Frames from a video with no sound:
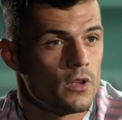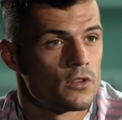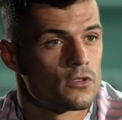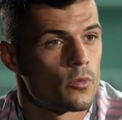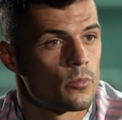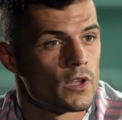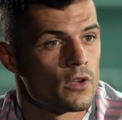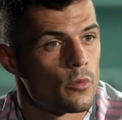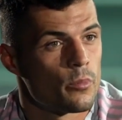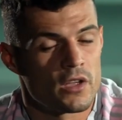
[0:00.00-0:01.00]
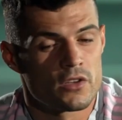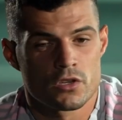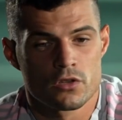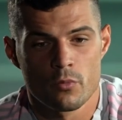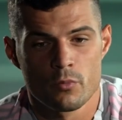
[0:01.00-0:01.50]
He dropped me on the
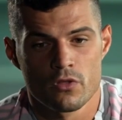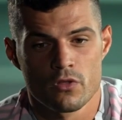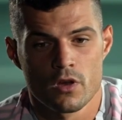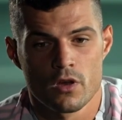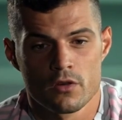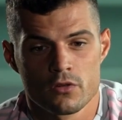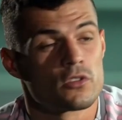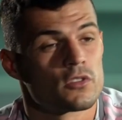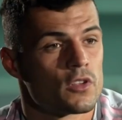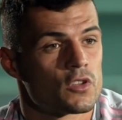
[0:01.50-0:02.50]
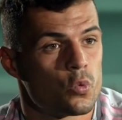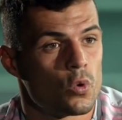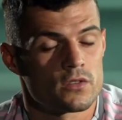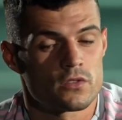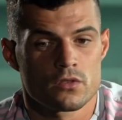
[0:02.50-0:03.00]
bench. He dropped me on the, not in the
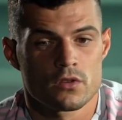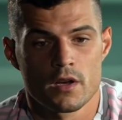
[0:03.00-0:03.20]
squad.